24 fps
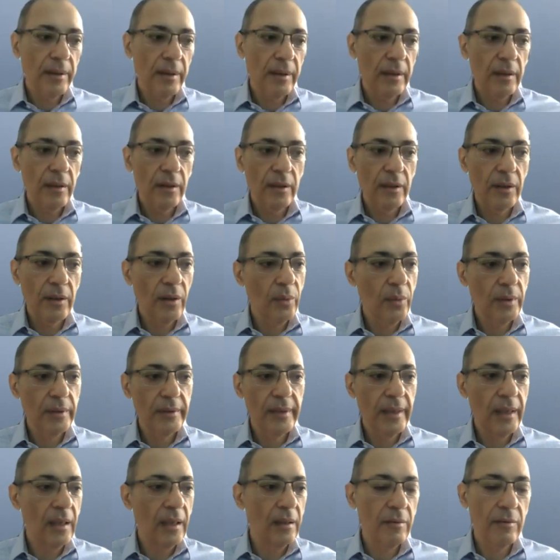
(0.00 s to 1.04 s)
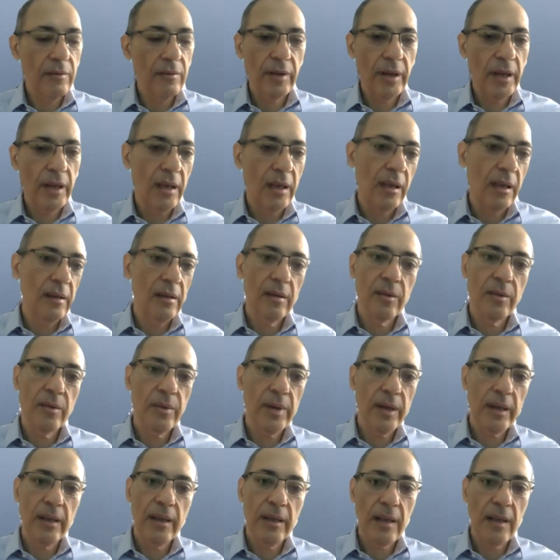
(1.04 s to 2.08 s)
you will tell really
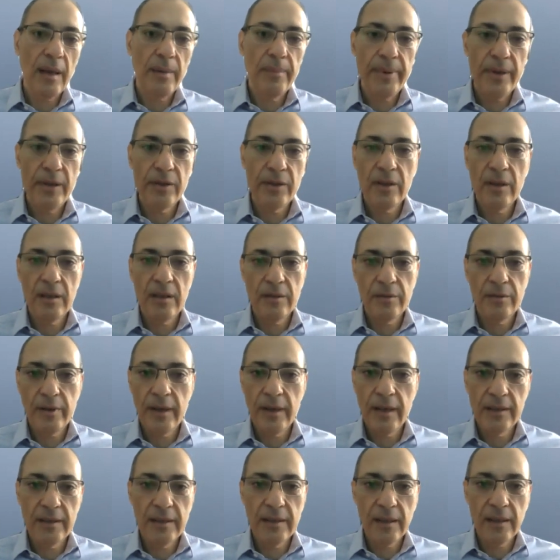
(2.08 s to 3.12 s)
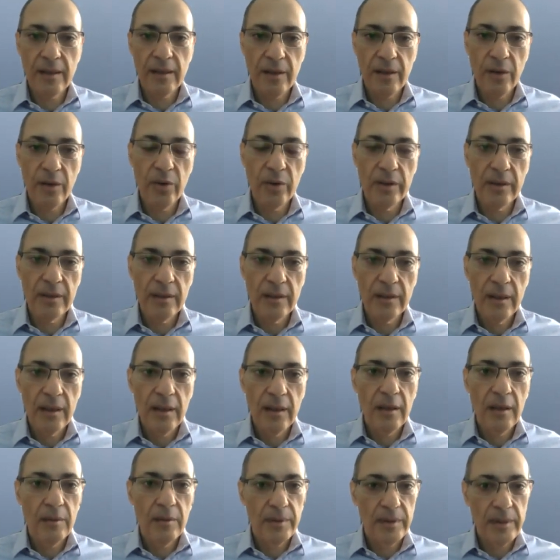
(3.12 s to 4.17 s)
quickly that patient is realistic and they're good.
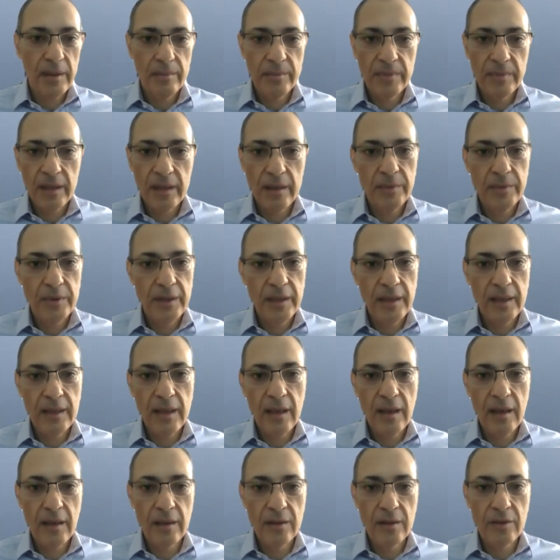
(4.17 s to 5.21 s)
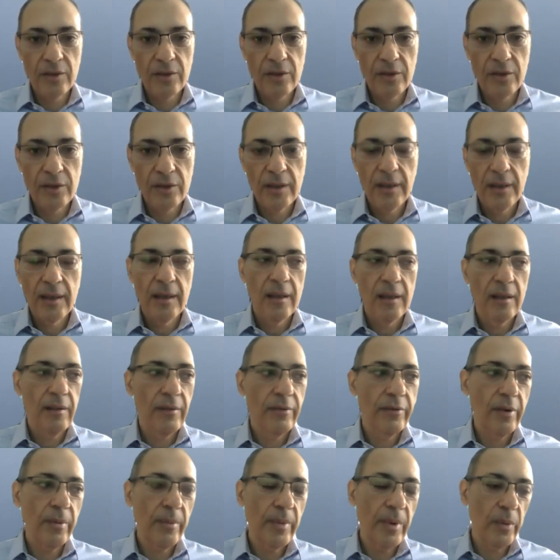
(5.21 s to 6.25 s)
Sometimes you get a hunch
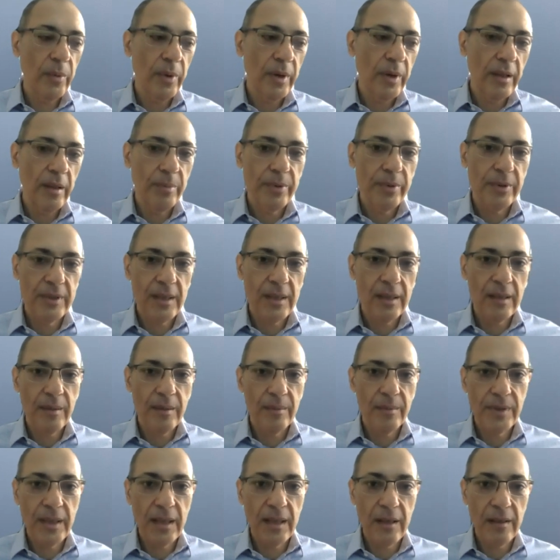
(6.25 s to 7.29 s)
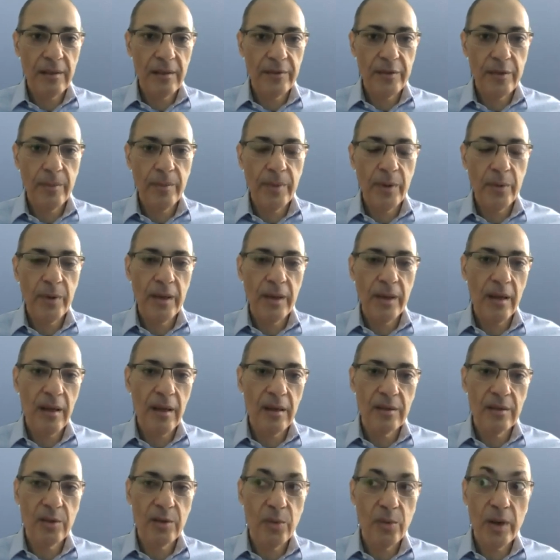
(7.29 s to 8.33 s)
from the way they present themselves, from the way they
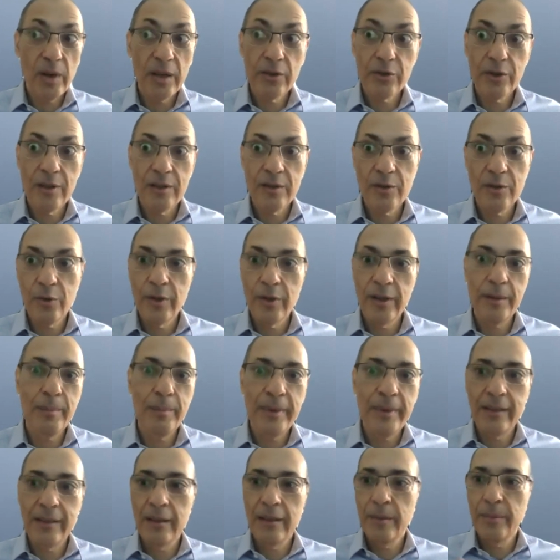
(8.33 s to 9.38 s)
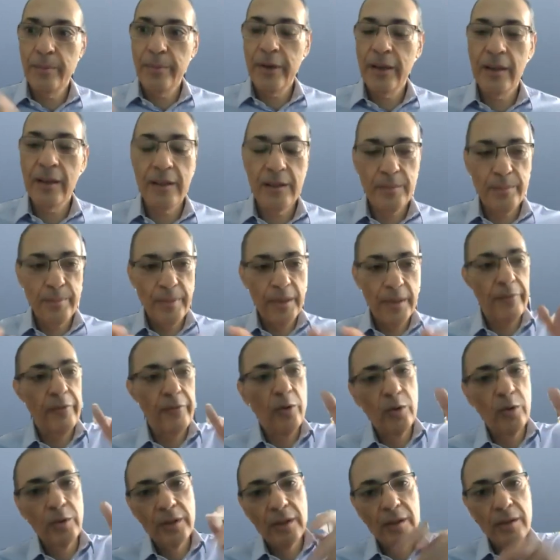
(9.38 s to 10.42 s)
ask you questions, or they immediately bring this big
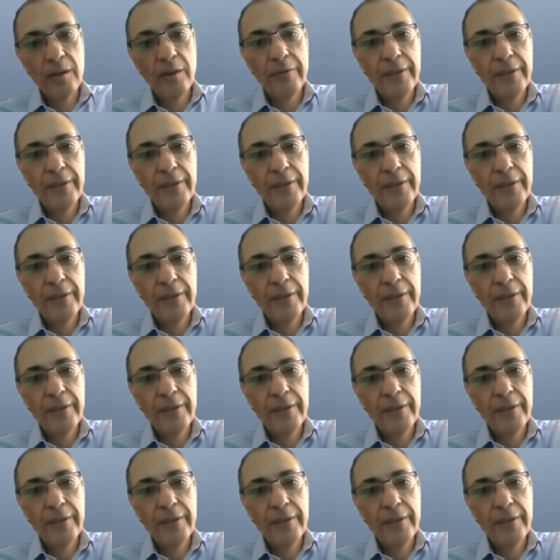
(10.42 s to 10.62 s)
folder of